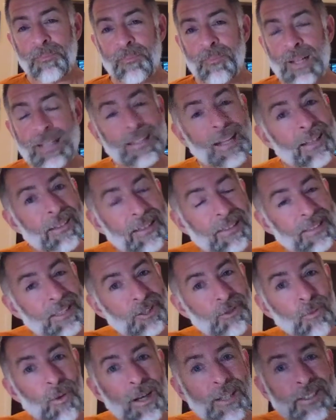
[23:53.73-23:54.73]
And I think
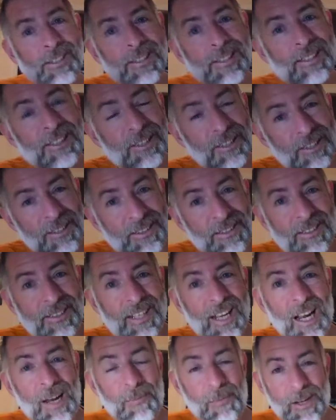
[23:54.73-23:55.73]
that's why Jesus
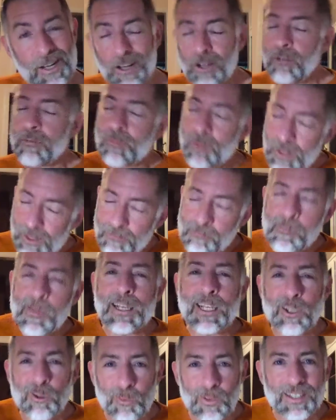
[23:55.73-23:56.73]
came here, one of
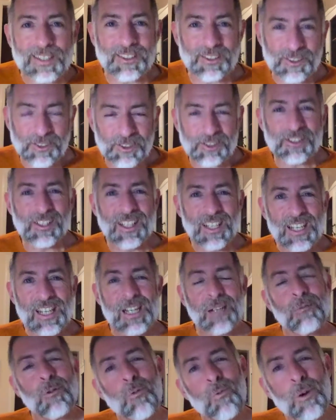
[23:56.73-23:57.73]
many reasons,
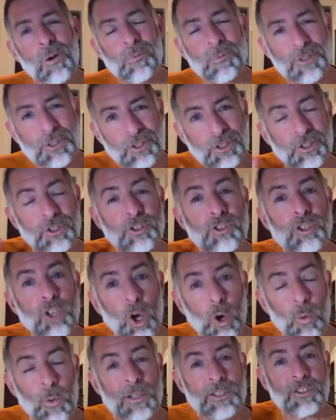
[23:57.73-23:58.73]
but one was to
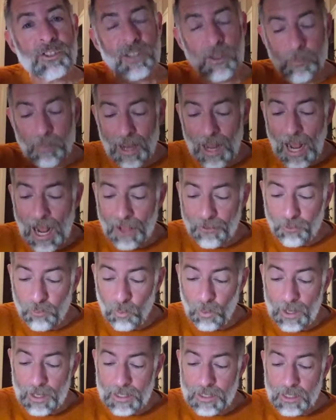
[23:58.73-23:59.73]
show us the
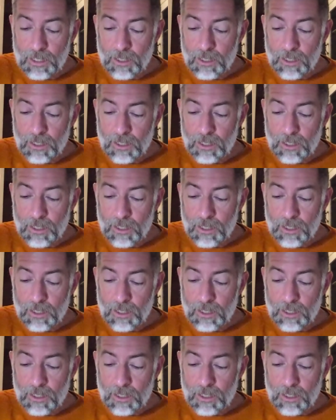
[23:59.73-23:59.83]
pathway